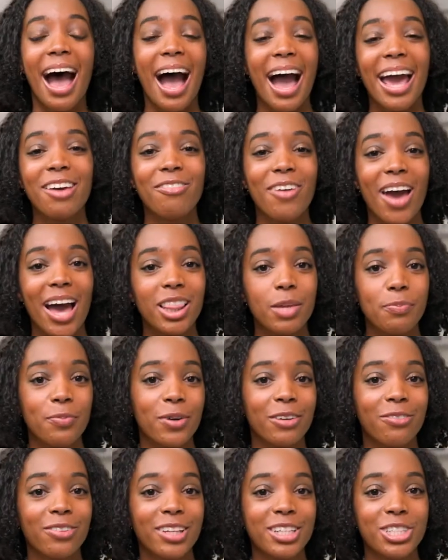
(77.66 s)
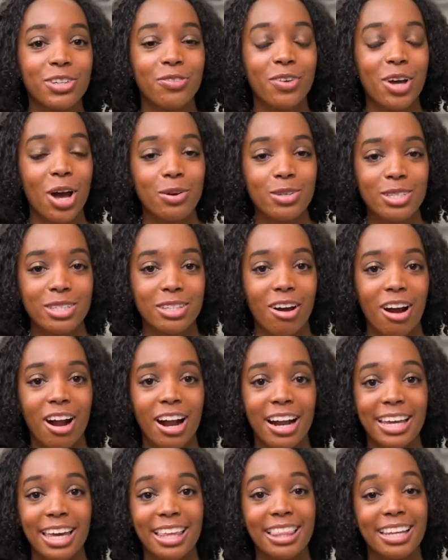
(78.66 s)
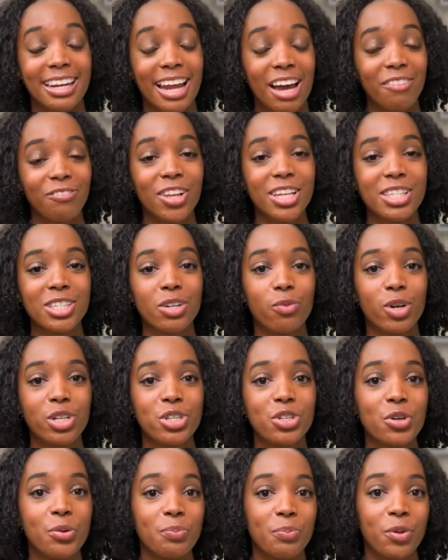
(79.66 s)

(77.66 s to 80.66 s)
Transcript: I have had the privilege of co-starring in the Netflix original